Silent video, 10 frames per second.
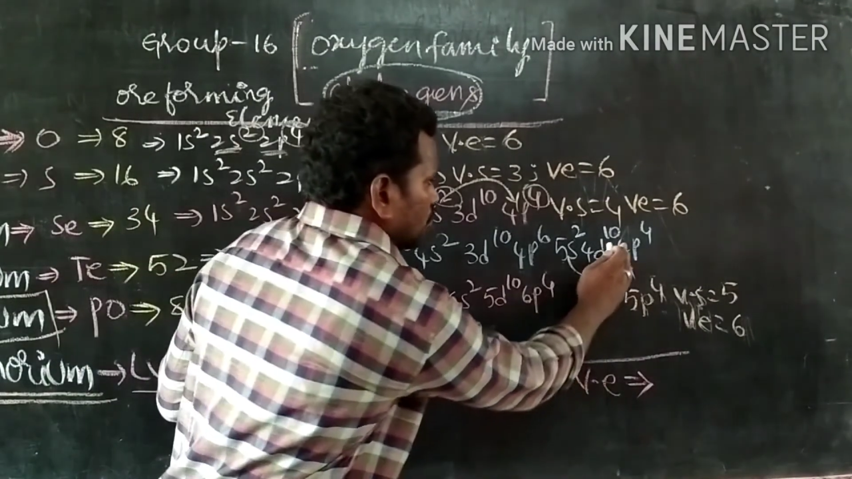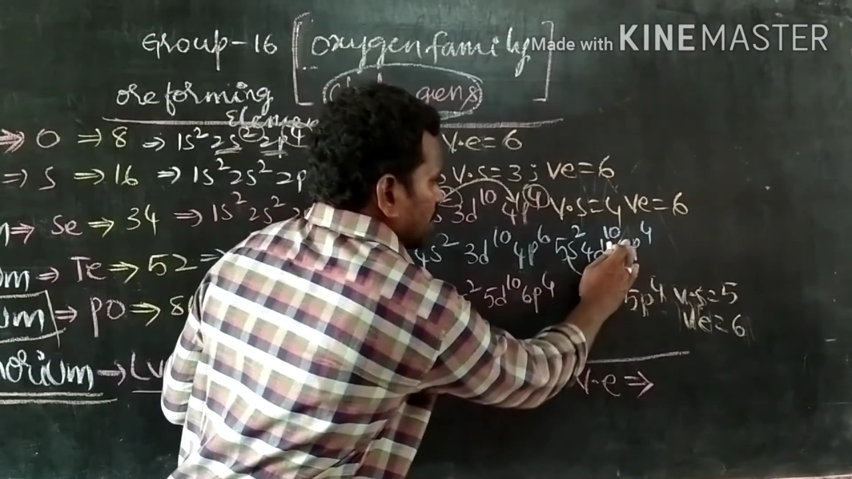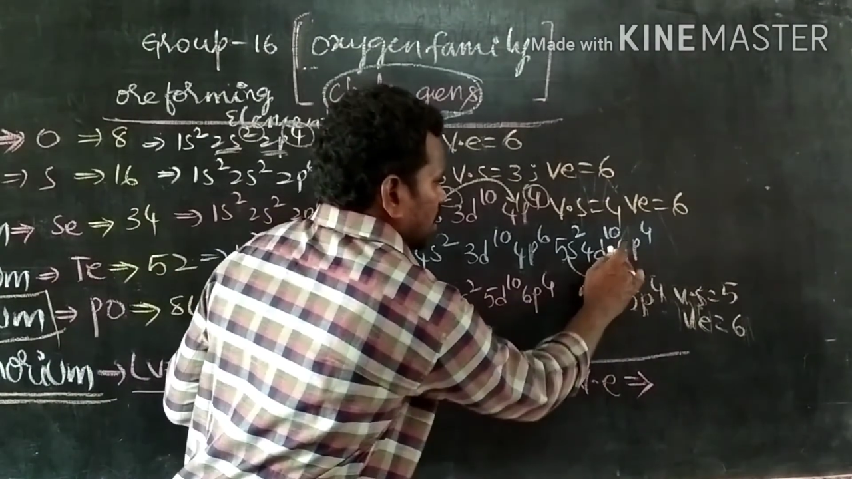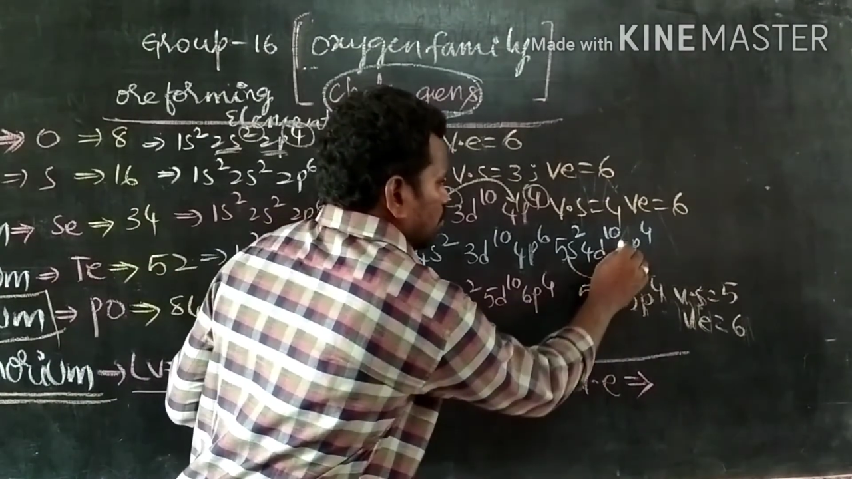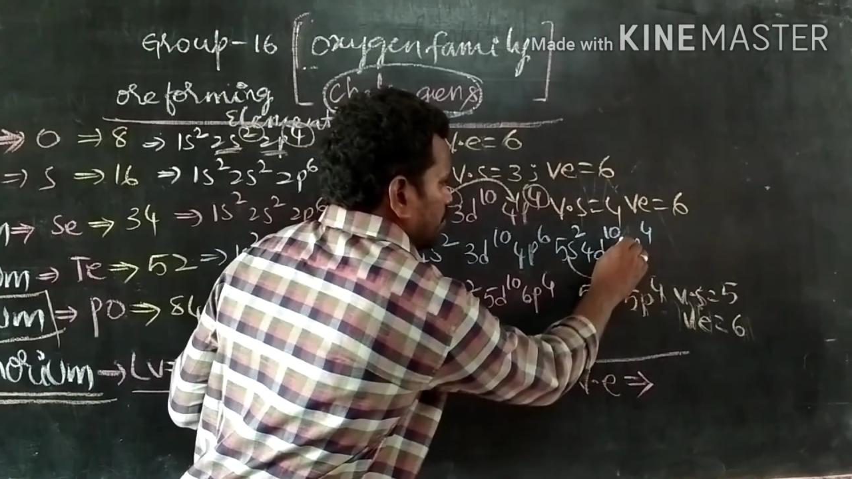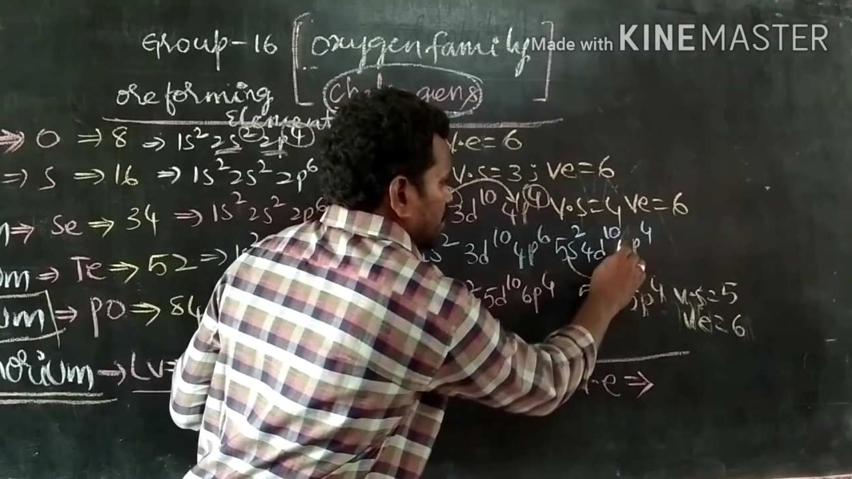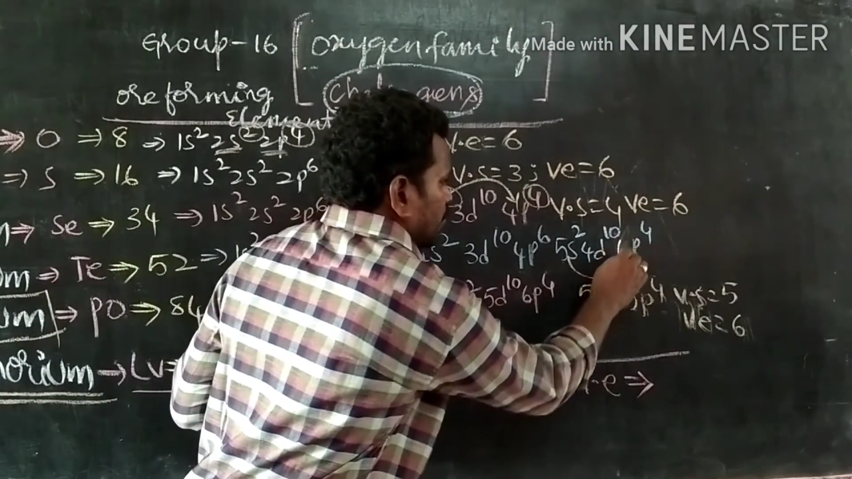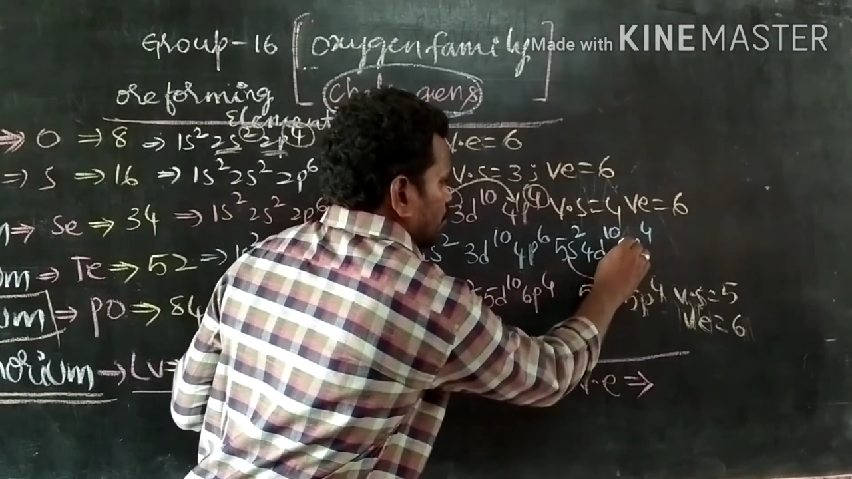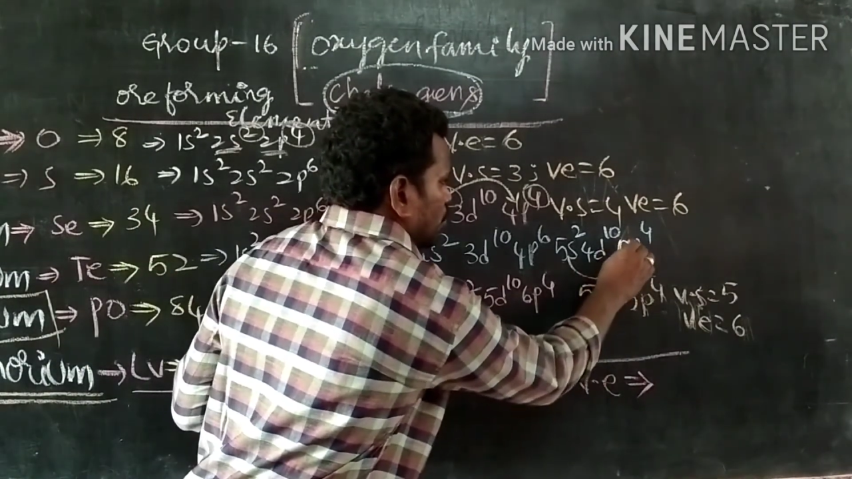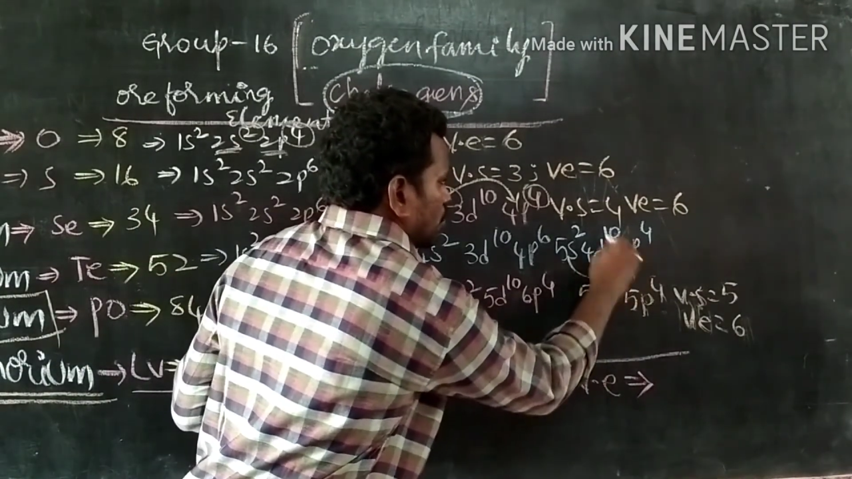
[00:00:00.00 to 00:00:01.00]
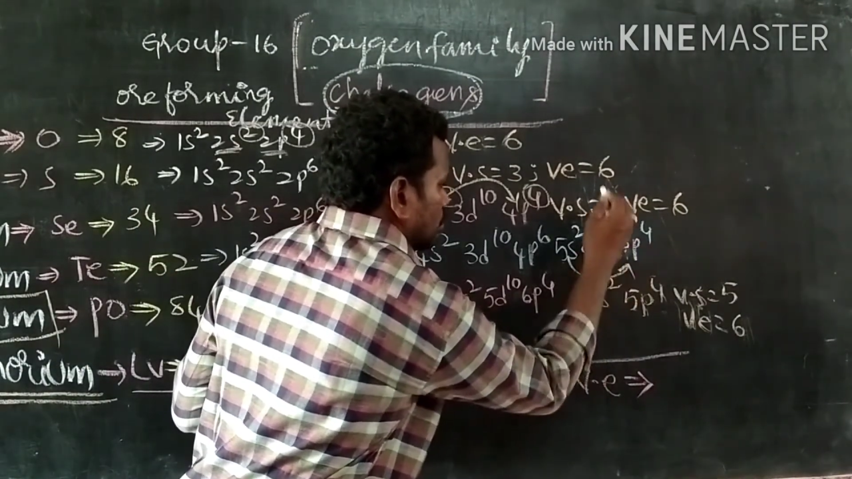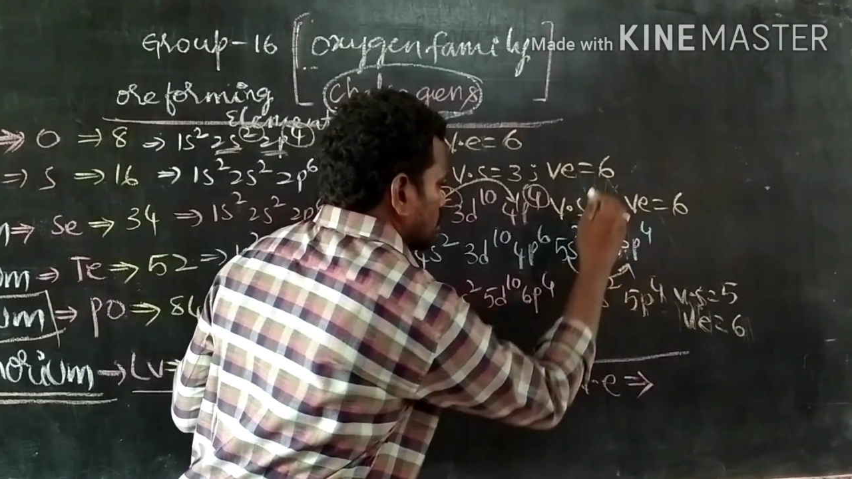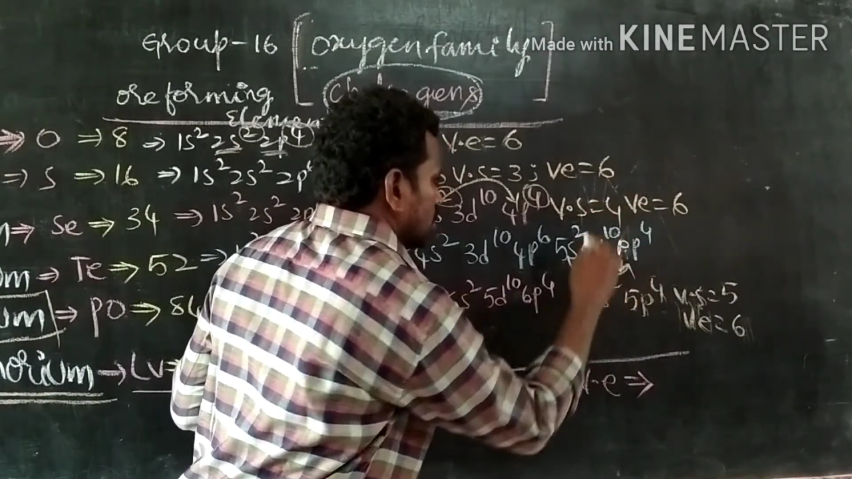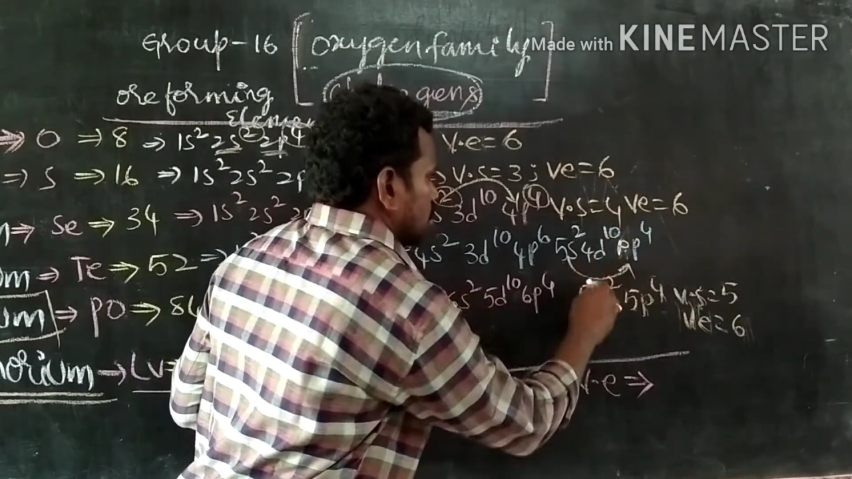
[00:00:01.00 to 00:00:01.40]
5p4,